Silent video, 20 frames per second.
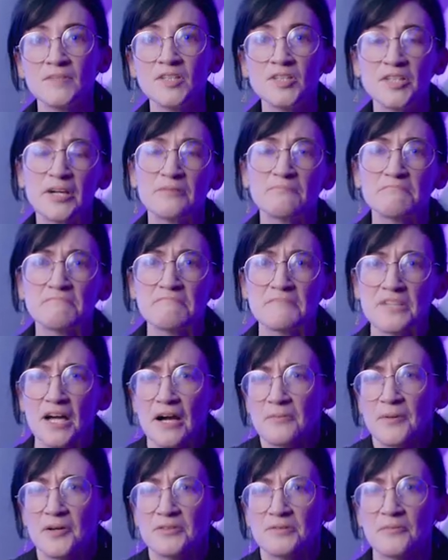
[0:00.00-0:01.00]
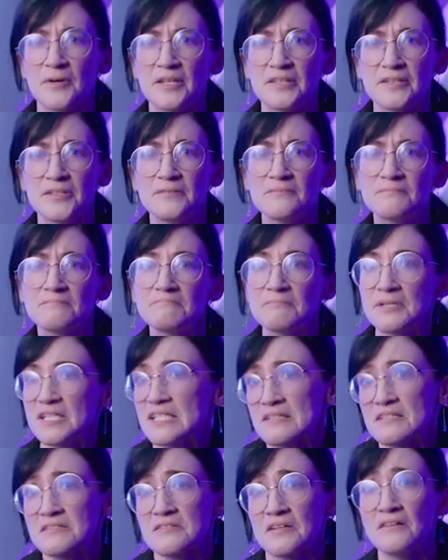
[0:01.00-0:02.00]
You know, talk about the weather,
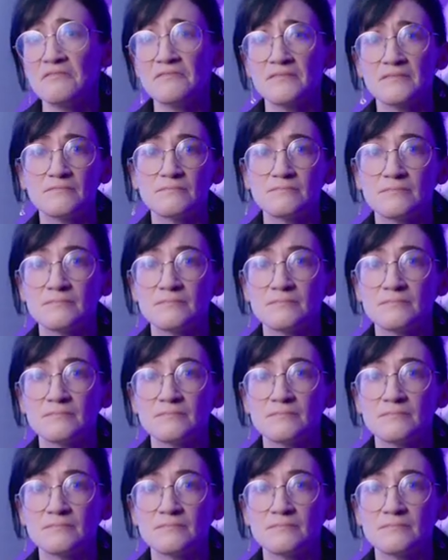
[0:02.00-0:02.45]
basic stuff.